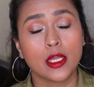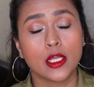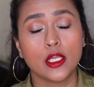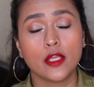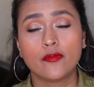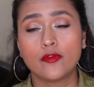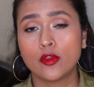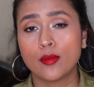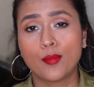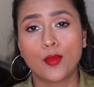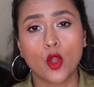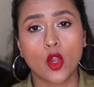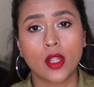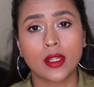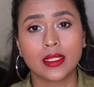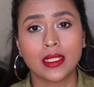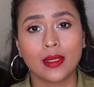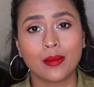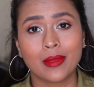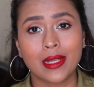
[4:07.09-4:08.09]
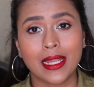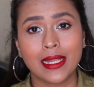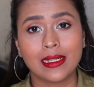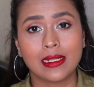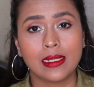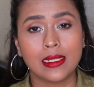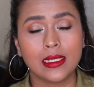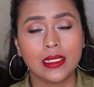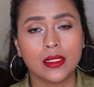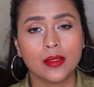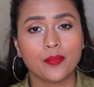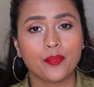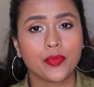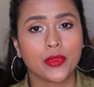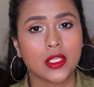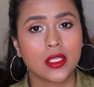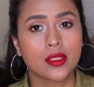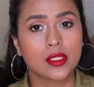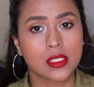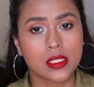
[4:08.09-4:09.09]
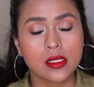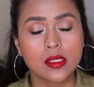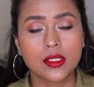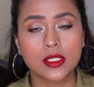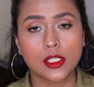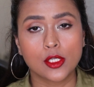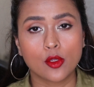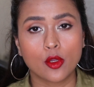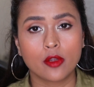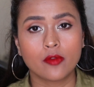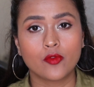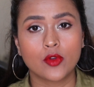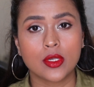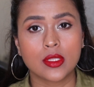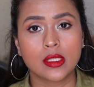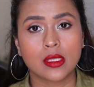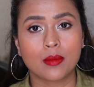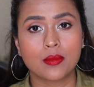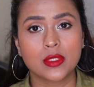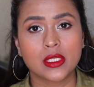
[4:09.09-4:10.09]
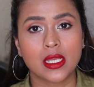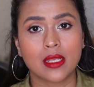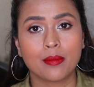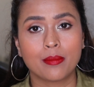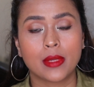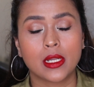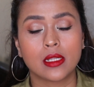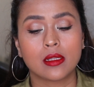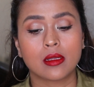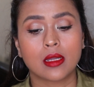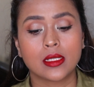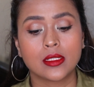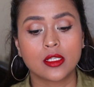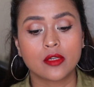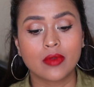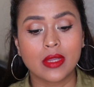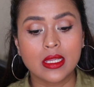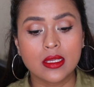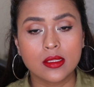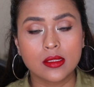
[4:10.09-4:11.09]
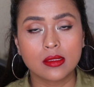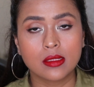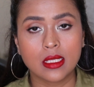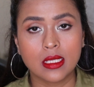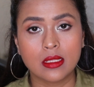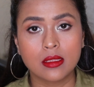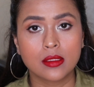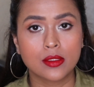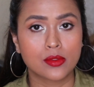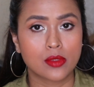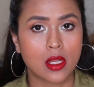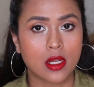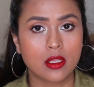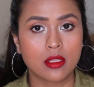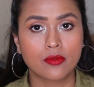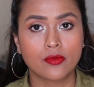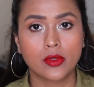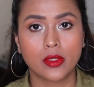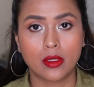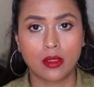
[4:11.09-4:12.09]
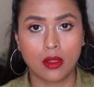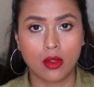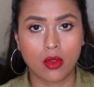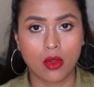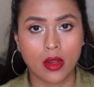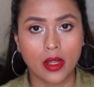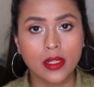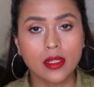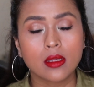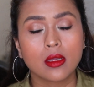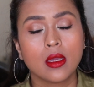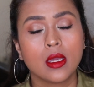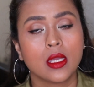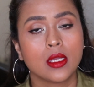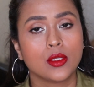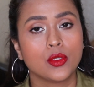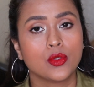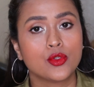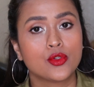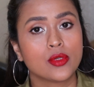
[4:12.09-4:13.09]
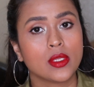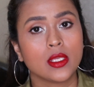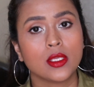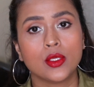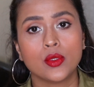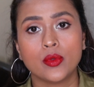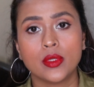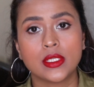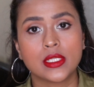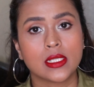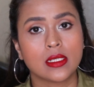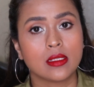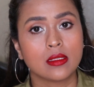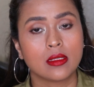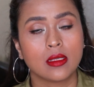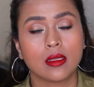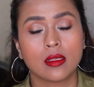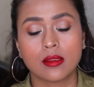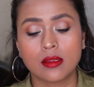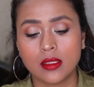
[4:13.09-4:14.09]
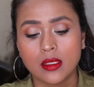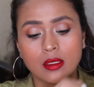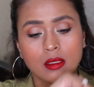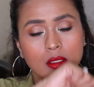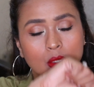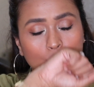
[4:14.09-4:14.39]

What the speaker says: If you blot them lightly, they still stay on for some time, but otherwise these transfer a lot. You drink, you eat anything, see.